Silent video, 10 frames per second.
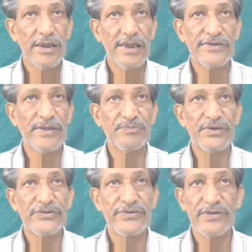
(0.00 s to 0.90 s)

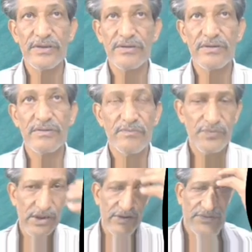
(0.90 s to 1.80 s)
Acceptance.
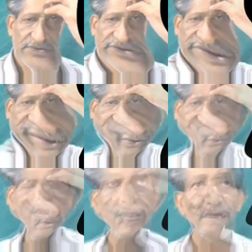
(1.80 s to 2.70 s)
And the first letter
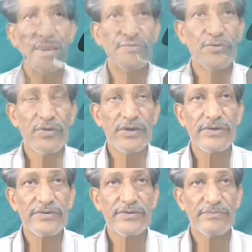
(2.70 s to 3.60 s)
generally, if you look at
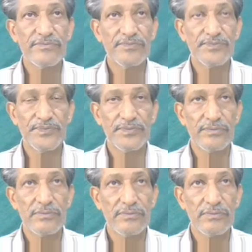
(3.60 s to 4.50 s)
this
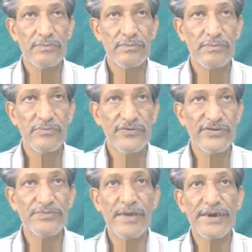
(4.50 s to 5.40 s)

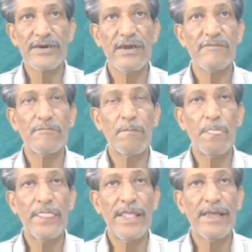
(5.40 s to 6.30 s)
first paragraph,
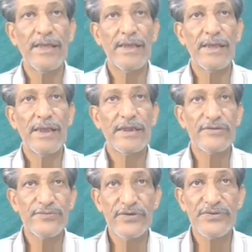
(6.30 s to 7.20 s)
in
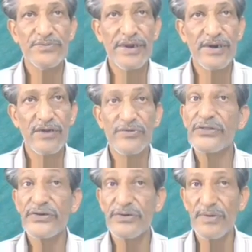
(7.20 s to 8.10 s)
the first paragraph, in
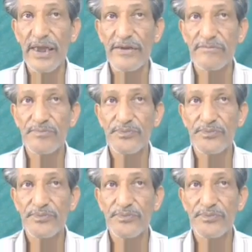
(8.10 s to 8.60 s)
the reply,